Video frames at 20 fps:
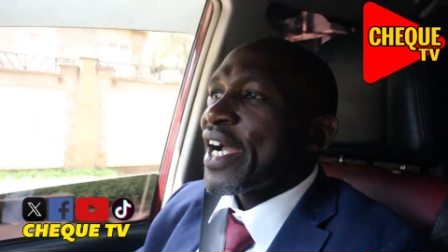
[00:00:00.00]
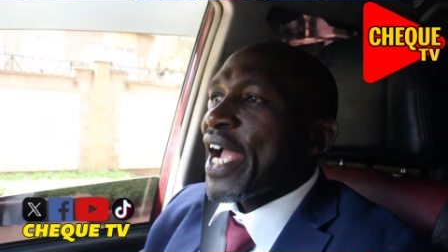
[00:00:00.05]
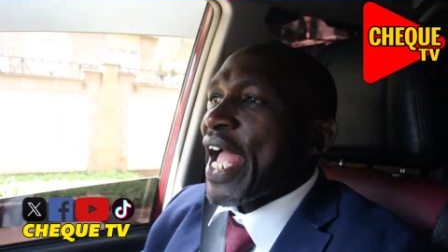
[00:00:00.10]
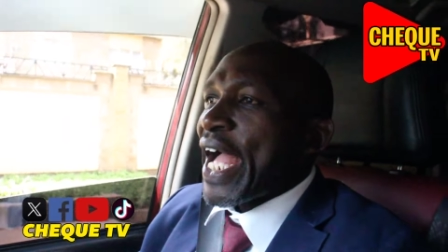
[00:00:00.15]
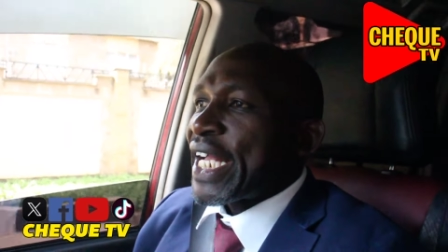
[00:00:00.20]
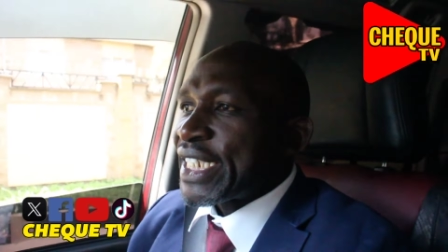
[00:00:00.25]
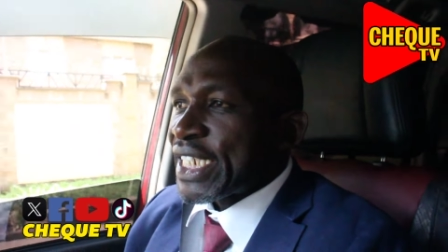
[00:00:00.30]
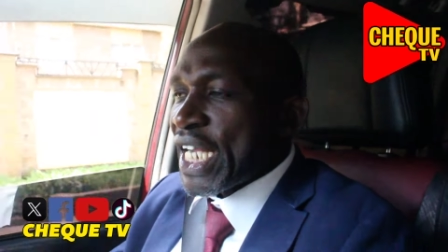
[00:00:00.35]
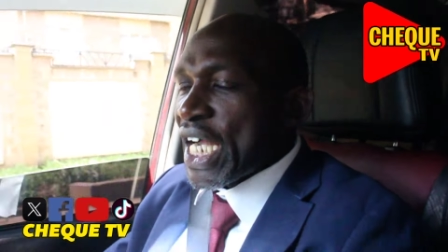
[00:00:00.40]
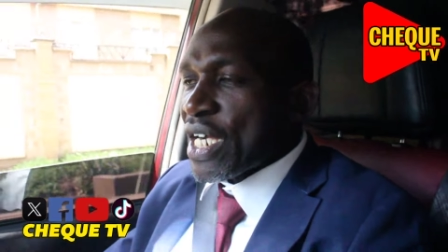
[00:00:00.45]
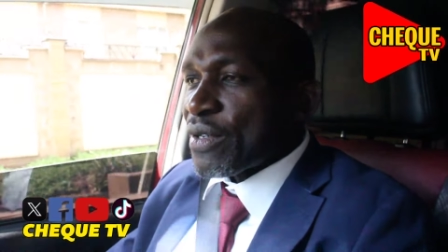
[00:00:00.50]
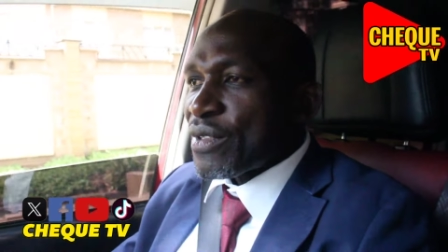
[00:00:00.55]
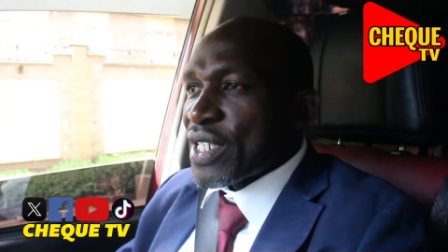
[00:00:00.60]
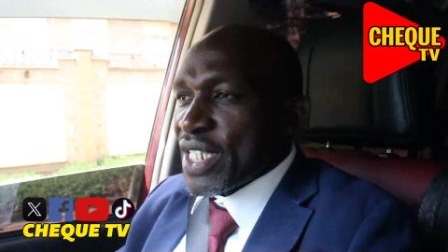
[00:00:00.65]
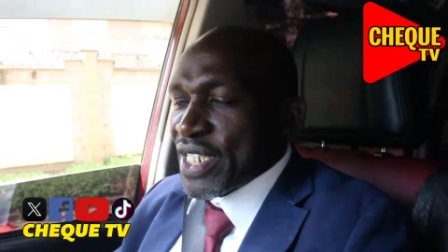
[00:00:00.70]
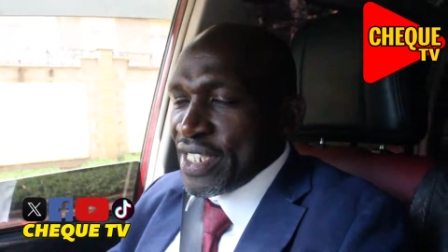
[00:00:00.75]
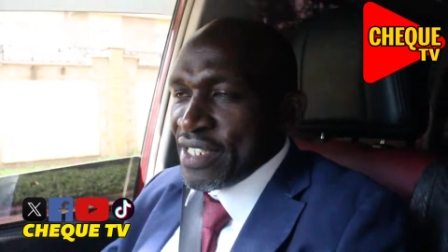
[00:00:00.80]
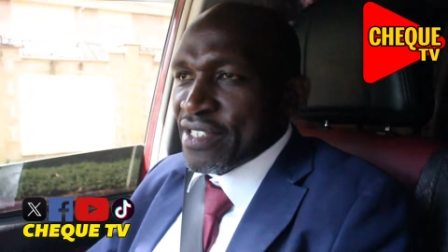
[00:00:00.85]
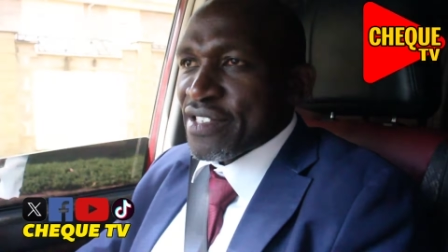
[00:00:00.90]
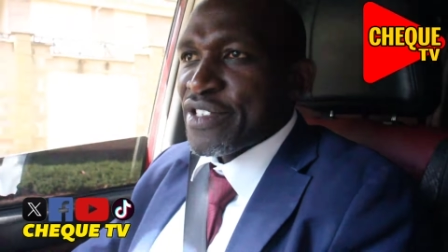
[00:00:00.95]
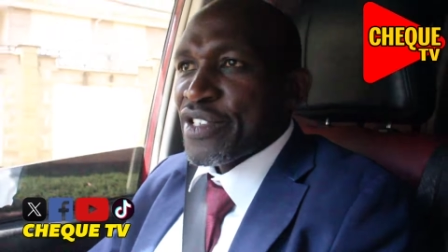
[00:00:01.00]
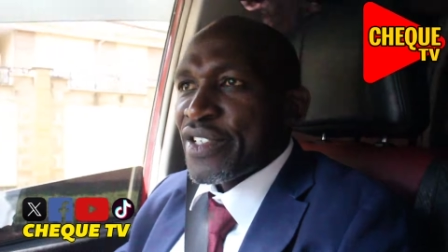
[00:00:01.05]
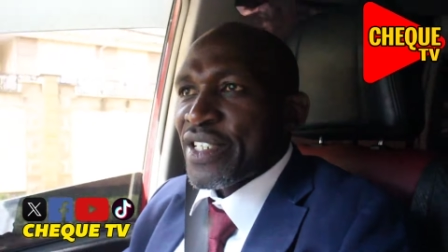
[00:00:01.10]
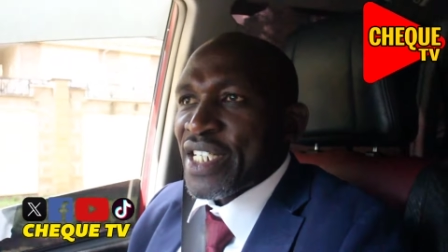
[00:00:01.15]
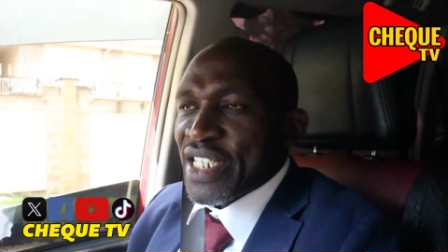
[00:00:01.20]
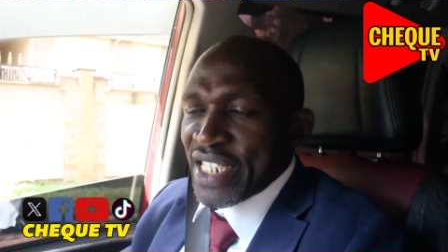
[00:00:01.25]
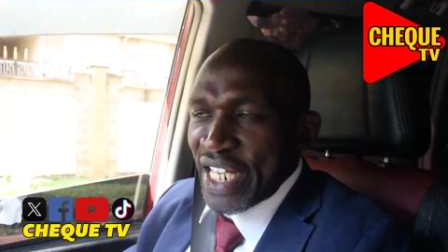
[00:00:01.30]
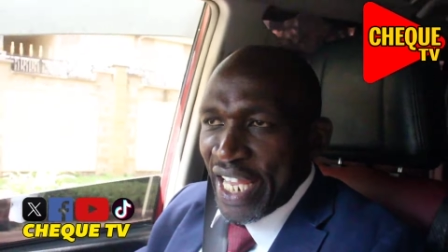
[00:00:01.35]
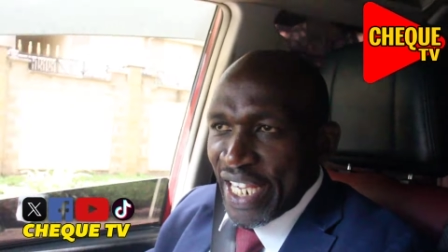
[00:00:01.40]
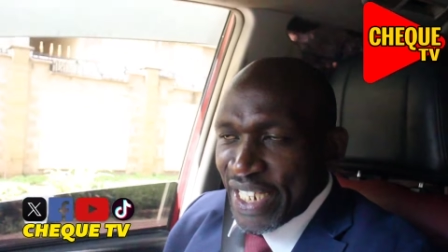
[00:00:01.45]
Gachagua is
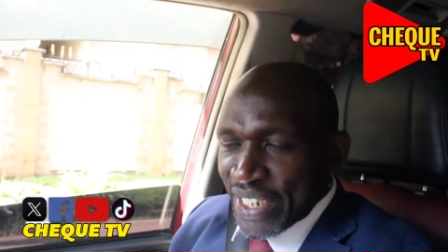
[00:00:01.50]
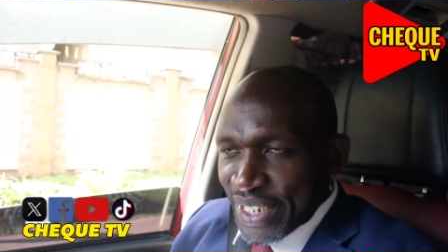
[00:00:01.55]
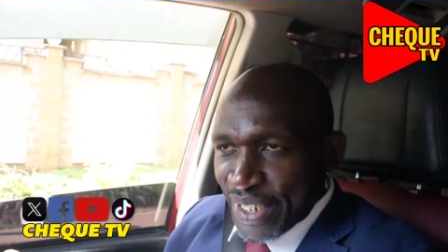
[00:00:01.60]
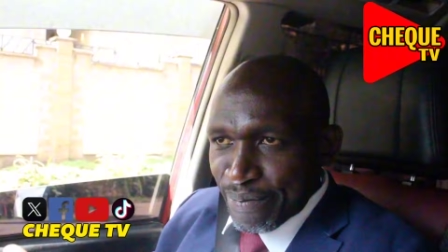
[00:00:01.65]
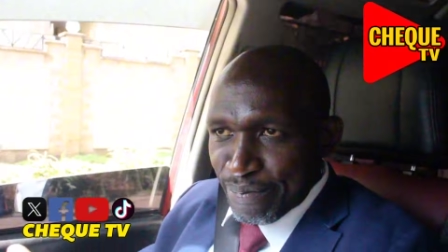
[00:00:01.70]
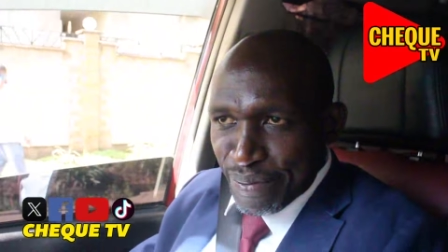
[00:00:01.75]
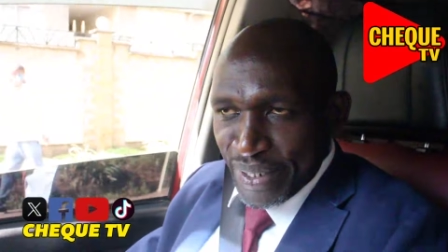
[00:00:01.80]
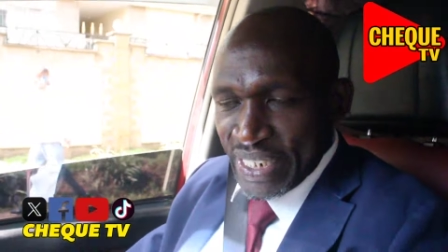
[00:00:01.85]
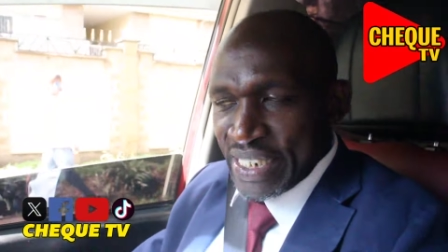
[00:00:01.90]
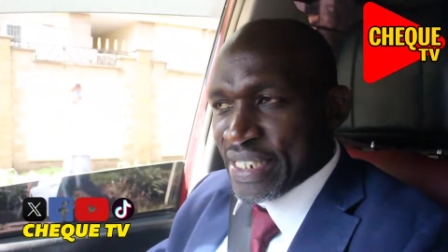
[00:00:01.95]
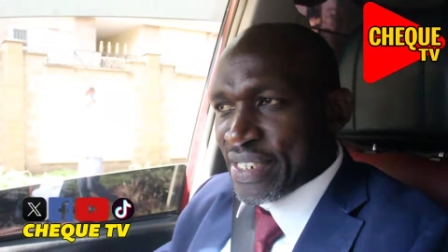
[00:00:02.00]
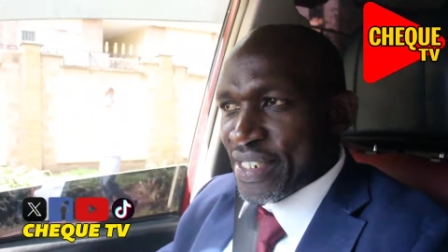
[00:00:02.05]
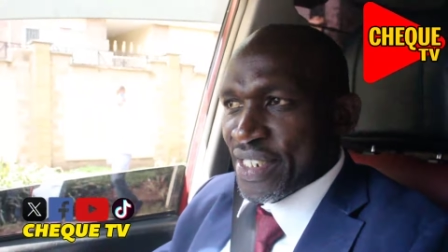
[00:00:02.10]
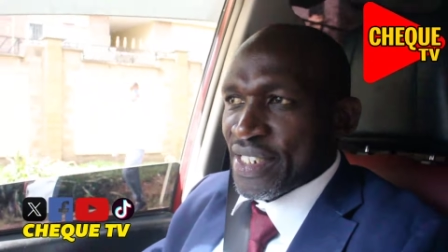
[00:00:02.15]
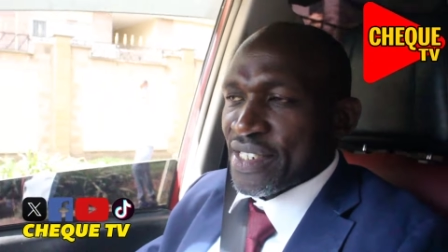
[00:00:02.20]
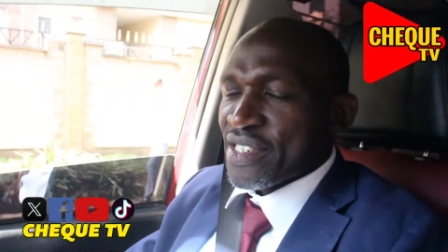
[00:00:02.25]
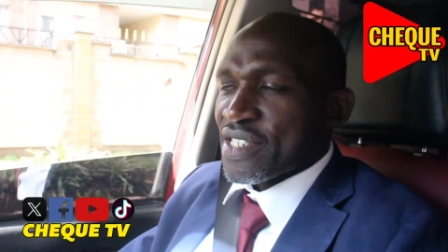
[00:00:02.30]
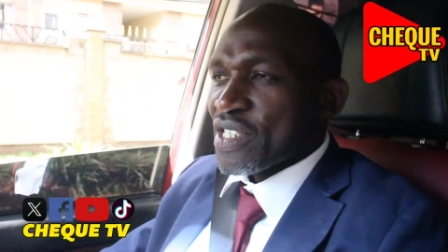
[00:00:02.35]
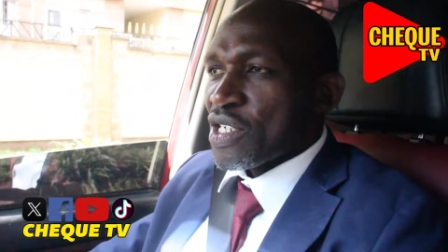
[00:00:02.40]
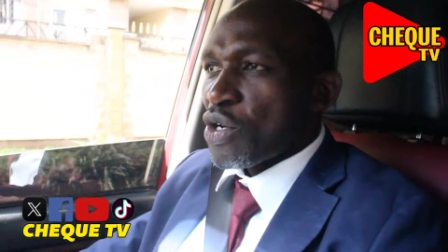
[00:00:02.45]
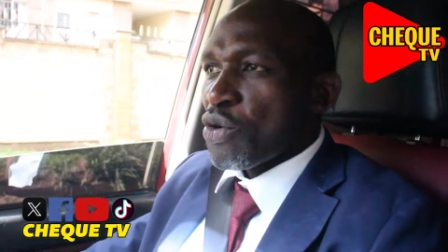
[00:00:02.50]
not like the president